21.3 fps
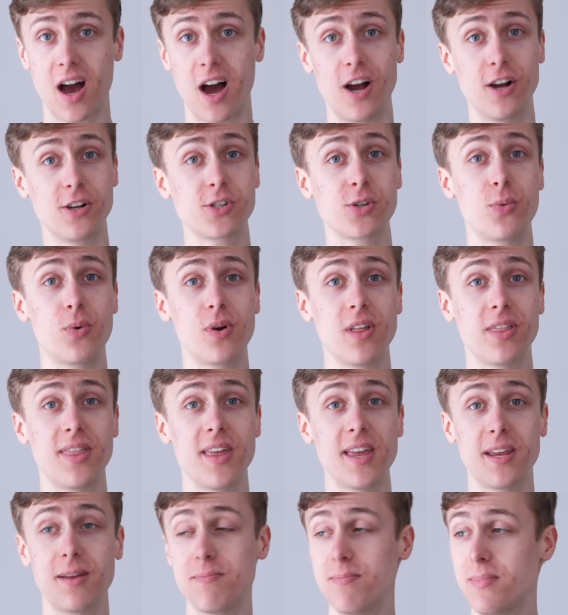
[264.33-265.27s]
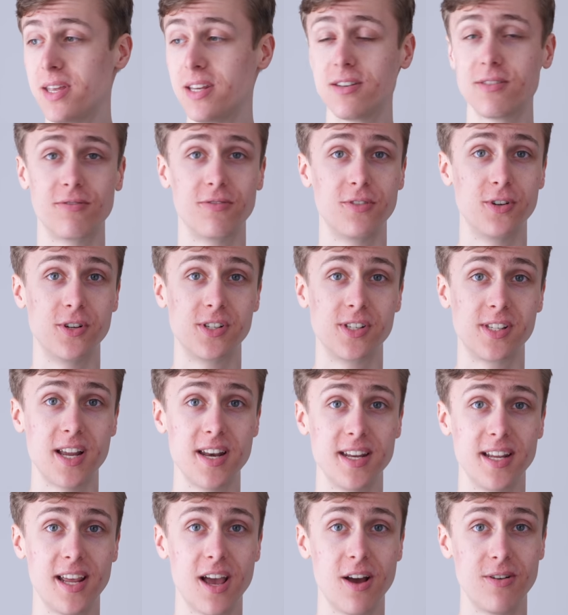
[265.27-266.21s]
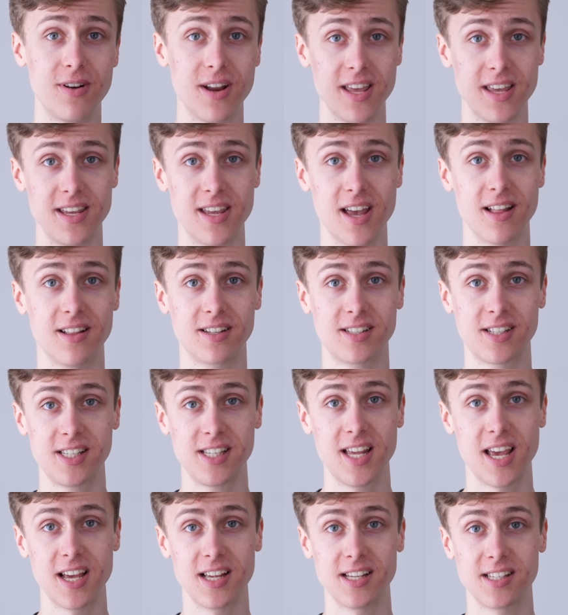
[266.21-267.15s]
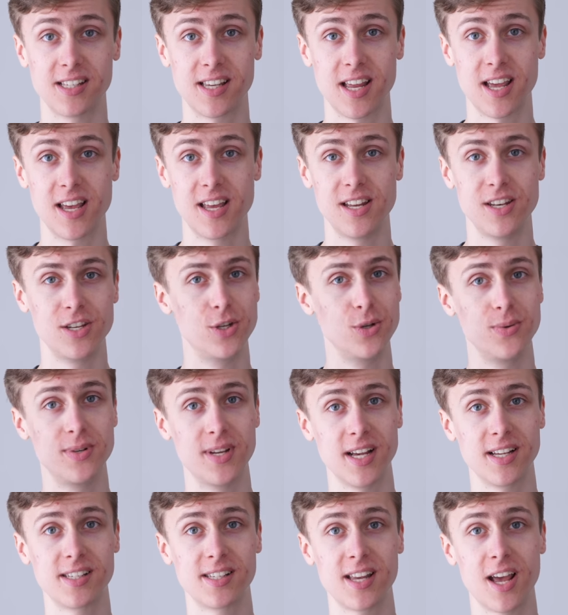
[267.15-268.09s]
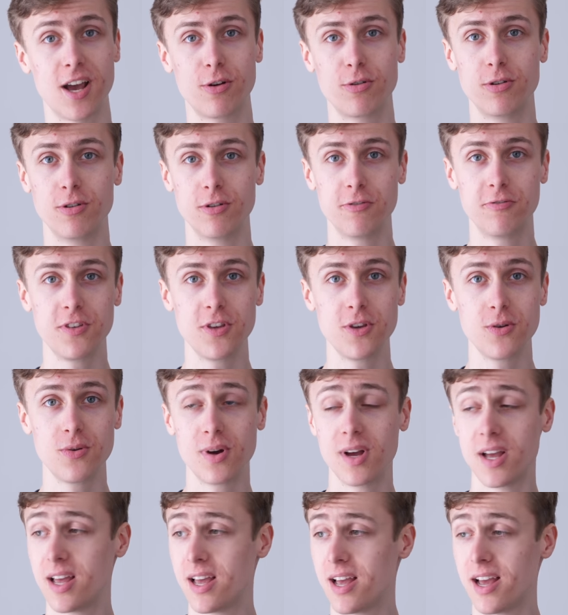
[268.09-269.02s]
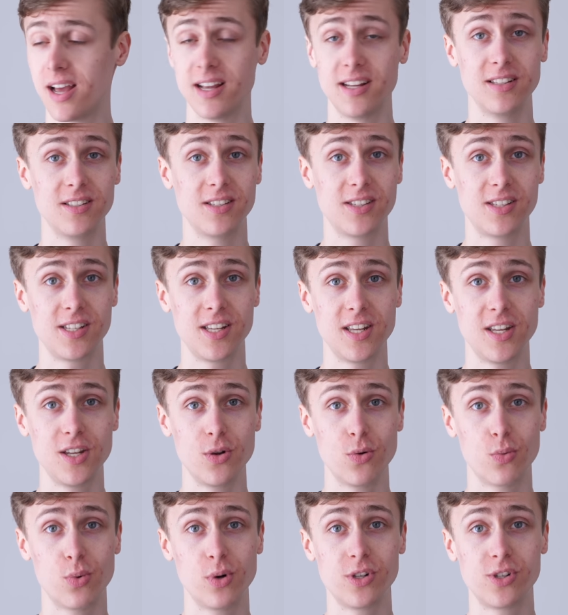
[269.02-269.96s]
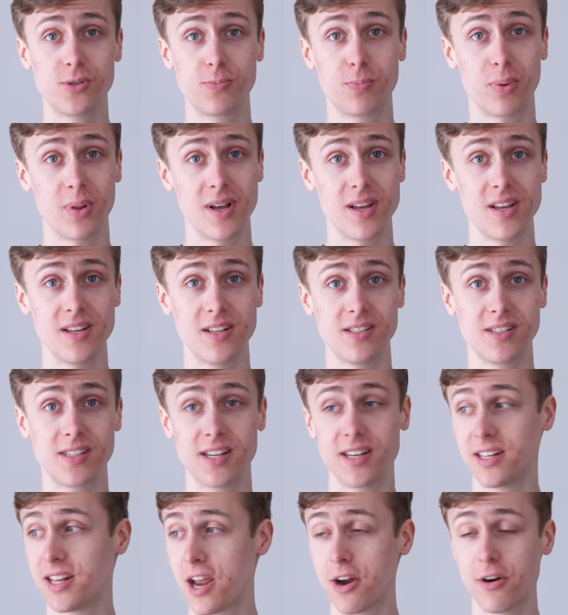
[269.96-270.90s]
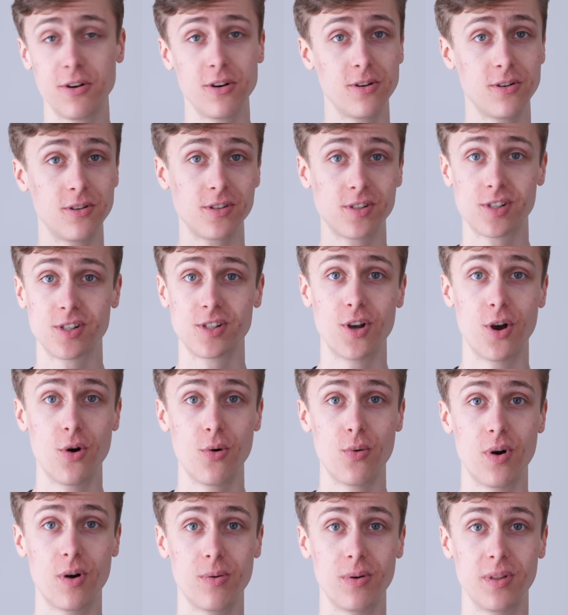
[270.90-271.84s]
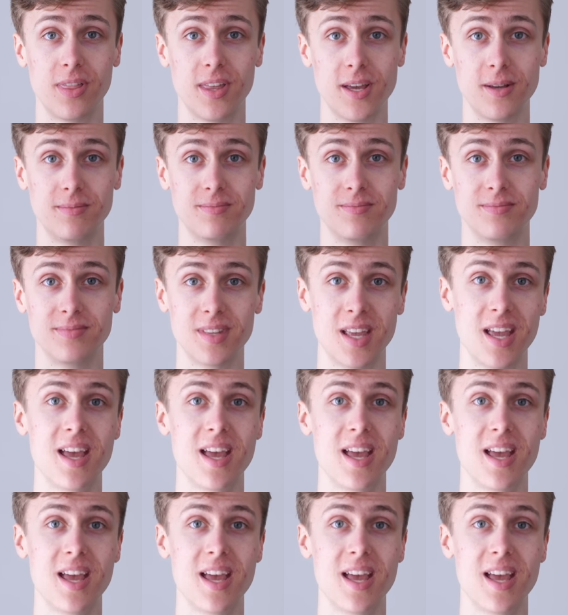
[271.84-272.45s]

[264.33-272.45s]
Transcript: I also want to thank Mint for sending out a Galaxy S10 to test out and review and see which plans and carriers go well with it.